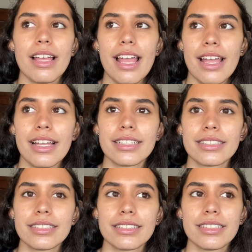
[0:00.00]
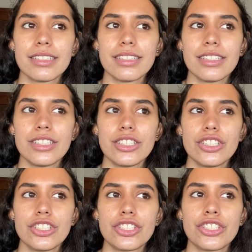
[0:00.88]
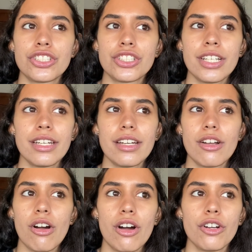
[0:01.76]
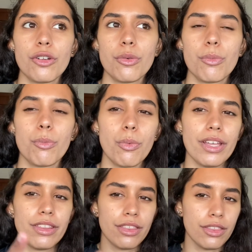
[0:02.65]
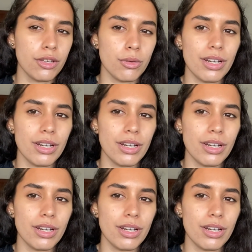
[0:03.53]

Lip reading: ex cheated on with you.